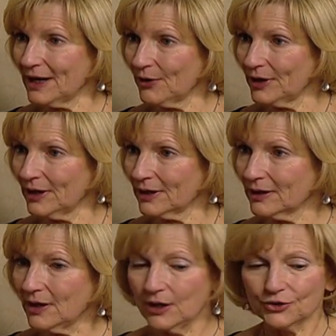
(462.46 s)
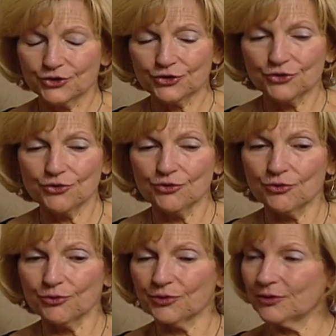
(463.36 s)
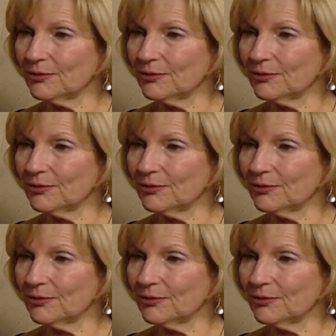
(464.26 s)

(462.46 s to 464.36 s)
area to